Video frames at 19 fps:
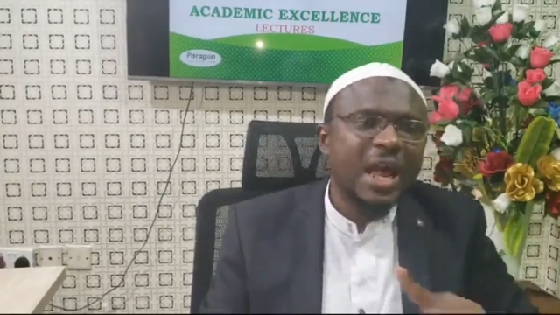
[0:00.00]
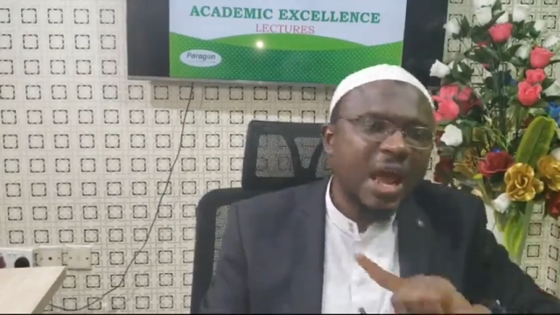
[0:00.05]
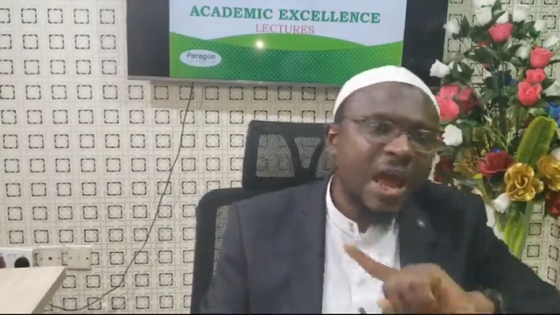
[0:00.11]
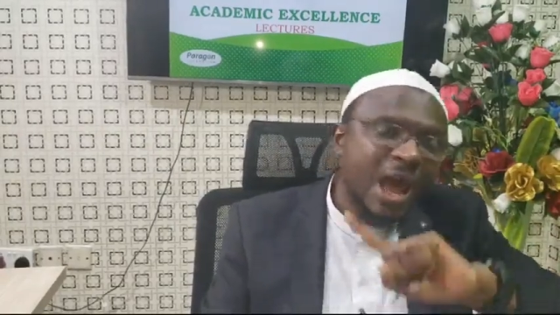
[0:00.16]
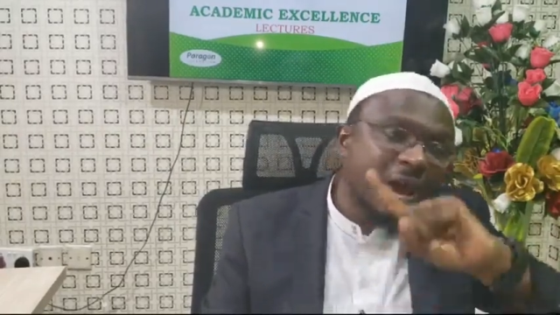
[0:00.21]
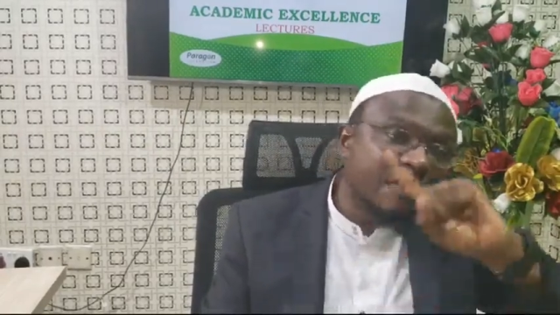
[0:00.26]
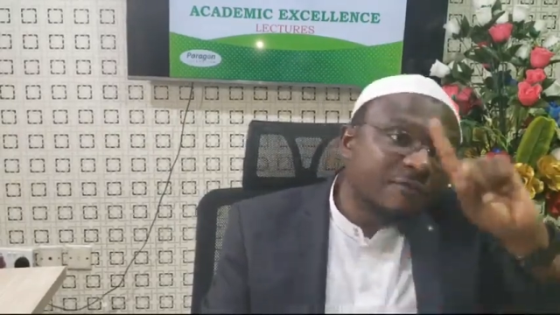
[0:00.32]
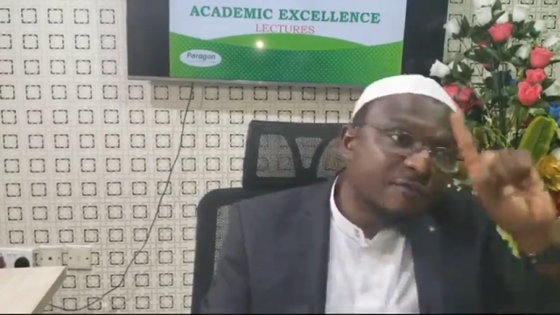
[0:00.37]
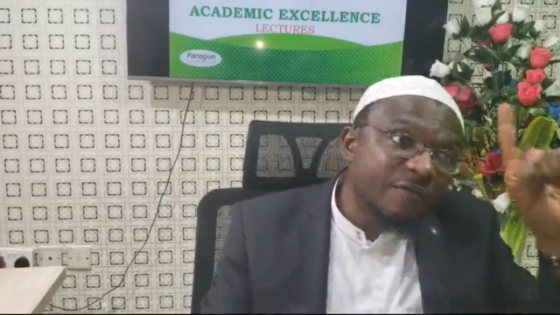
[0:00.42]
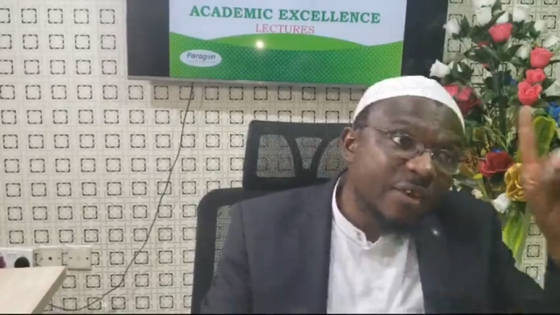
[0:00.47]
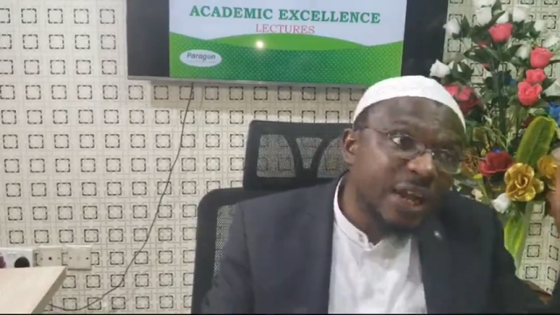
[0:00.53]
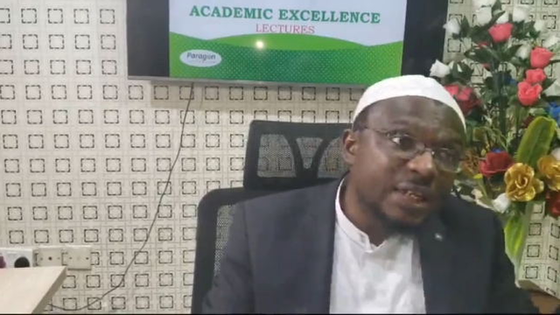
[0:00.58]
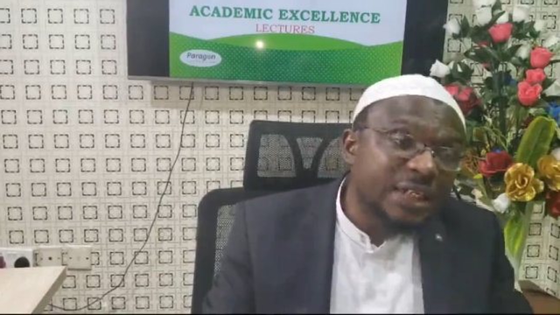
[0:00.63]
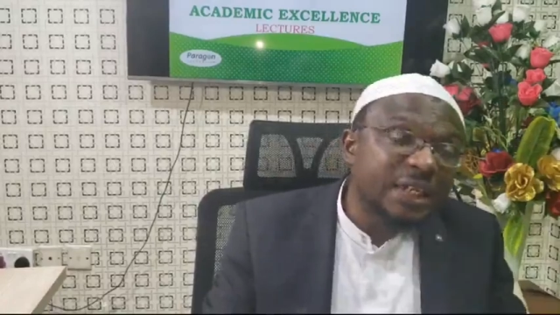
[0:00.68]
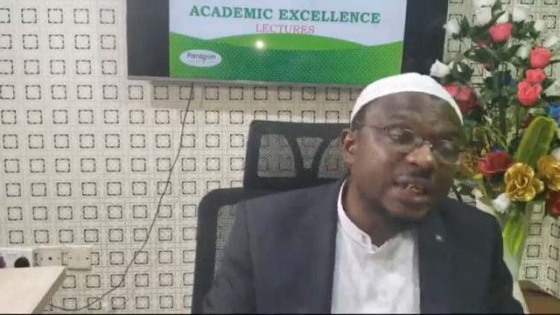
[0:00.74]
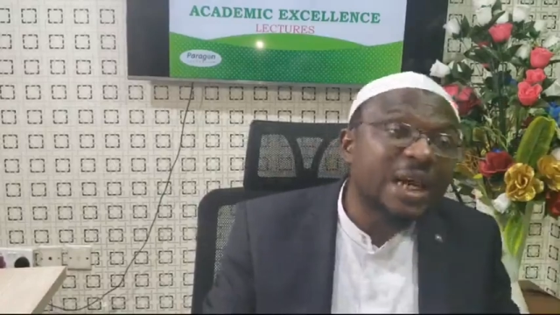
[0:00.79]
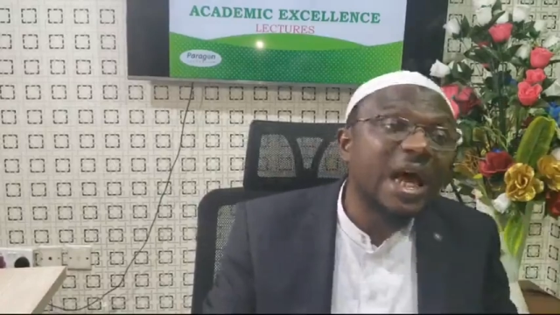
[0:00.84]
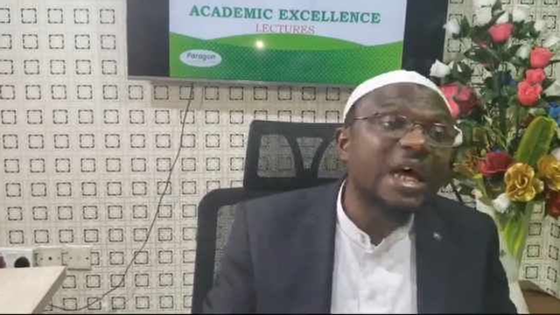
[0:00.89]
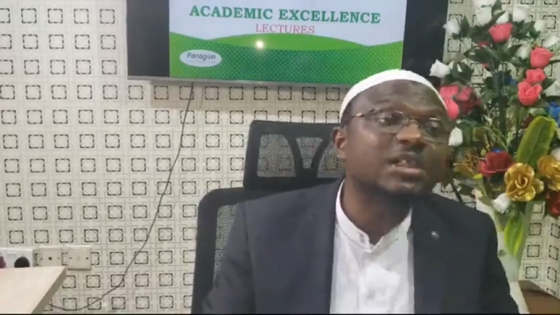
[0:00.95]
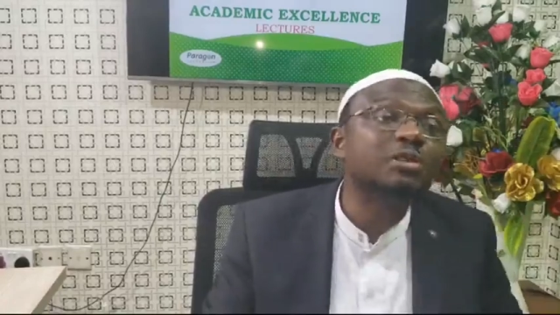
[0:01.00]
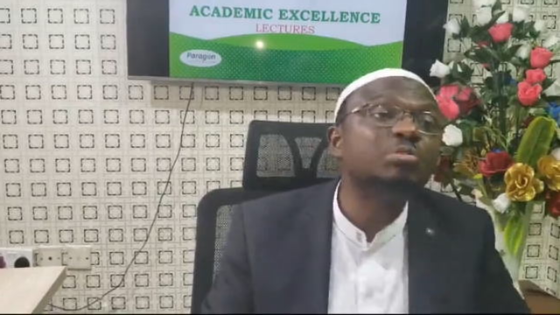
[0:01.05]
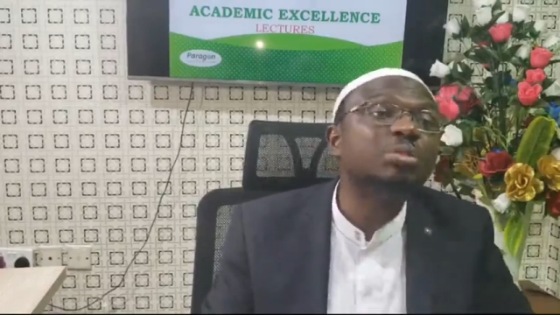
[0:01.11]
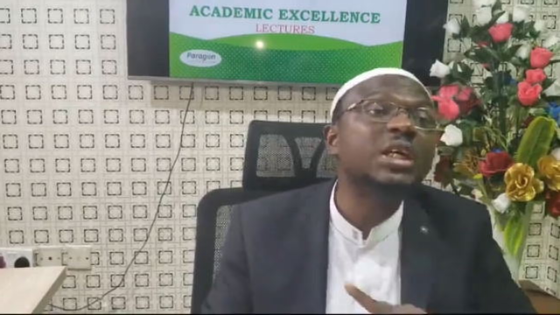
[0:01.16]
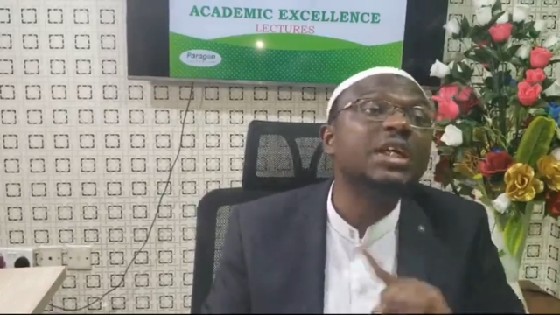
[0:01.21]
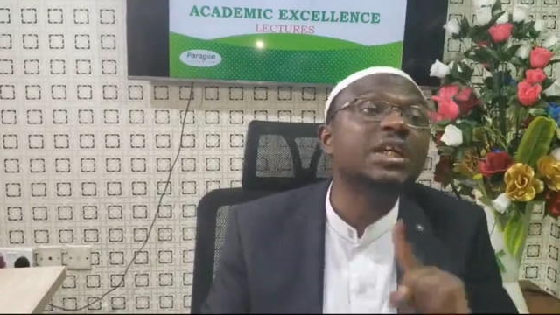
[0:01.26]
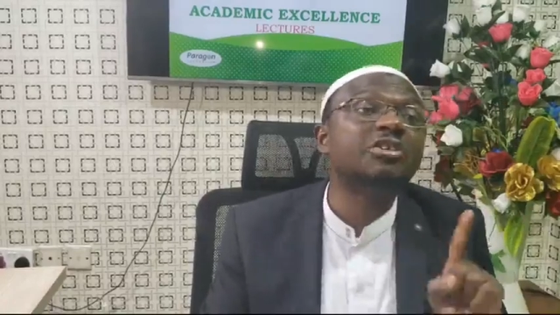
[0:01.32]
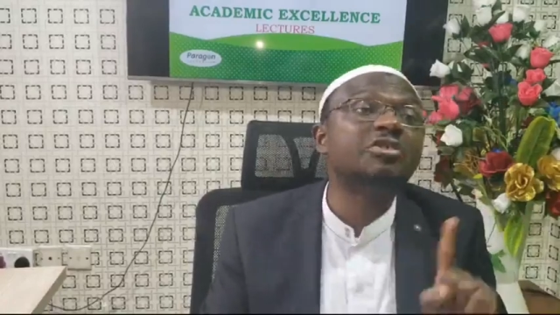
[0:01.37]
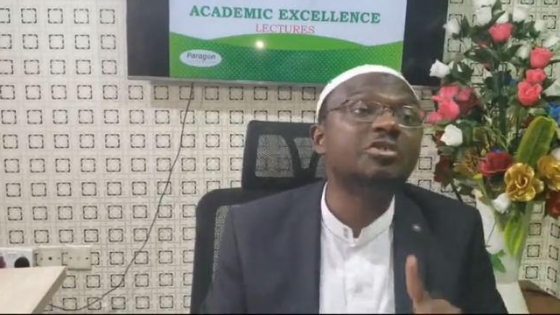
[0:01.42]
Everything has
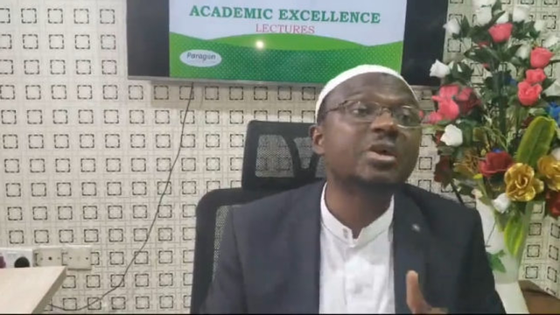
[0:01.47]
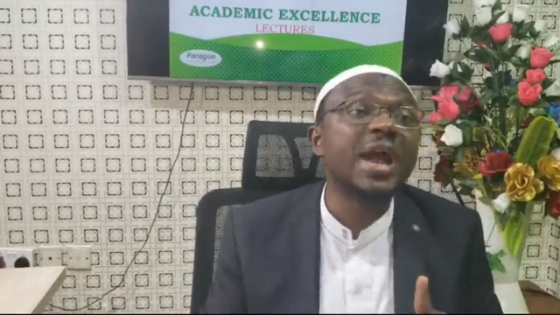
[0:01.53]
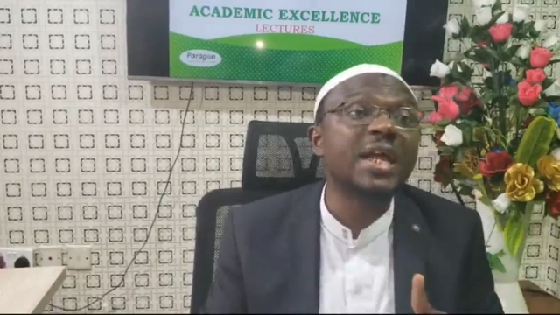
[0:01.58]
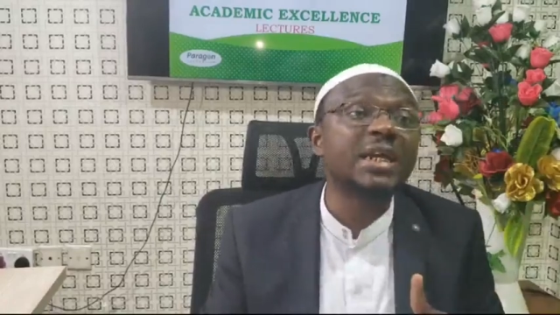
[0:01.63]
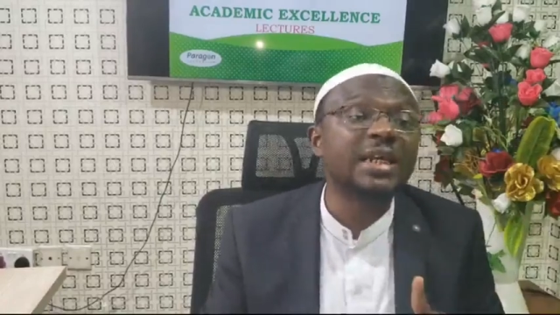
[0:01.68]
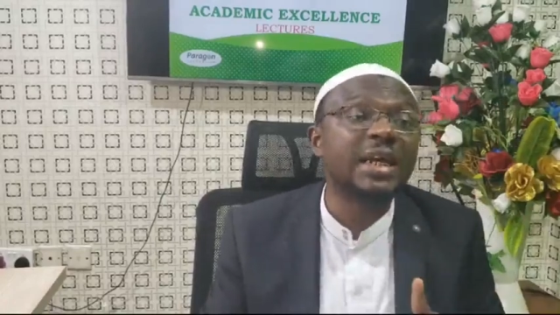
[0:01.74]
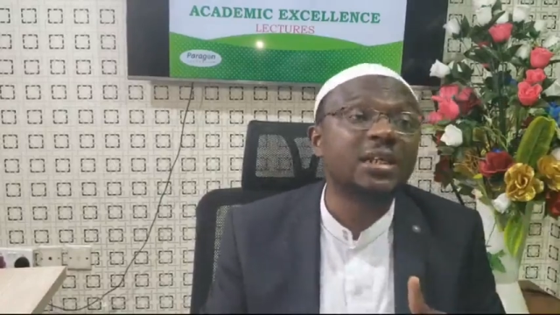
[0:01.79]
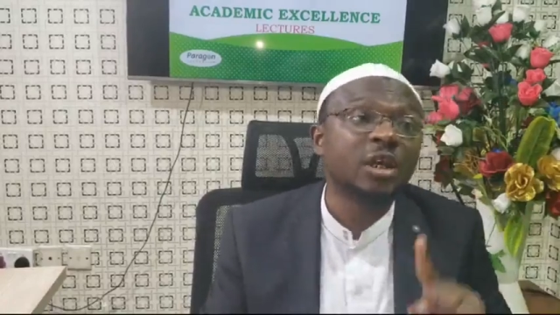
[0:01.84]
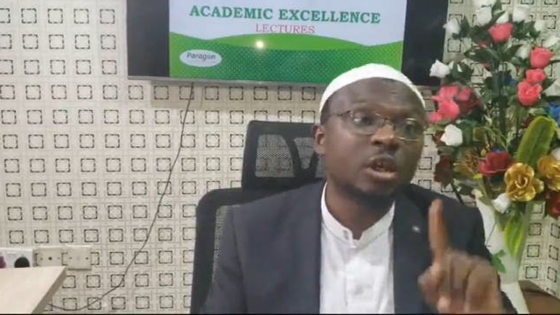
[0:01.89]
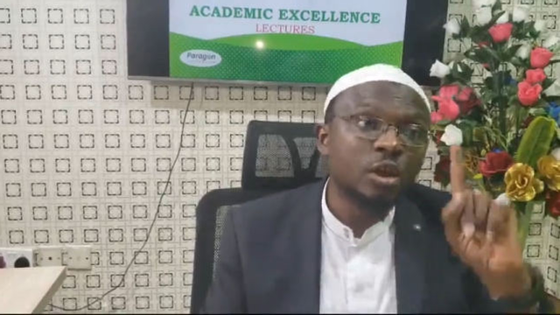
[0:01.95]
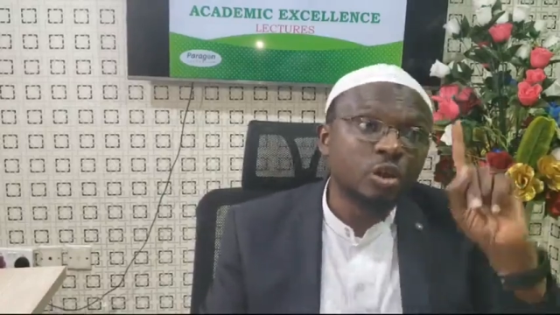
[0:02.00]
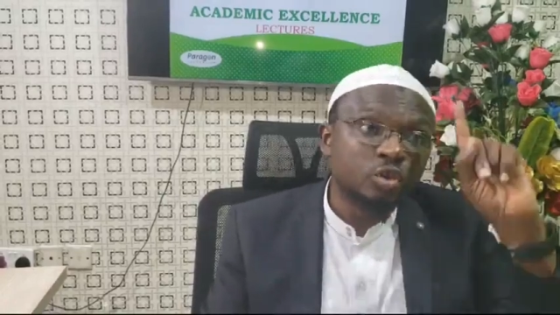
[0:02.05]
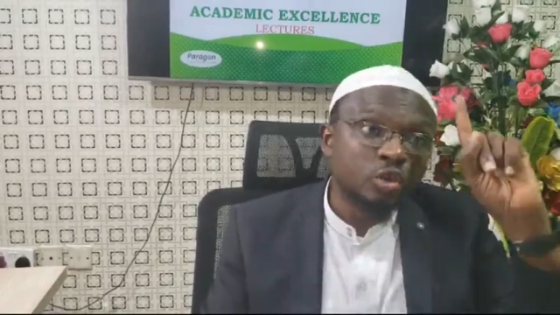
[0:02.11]
been created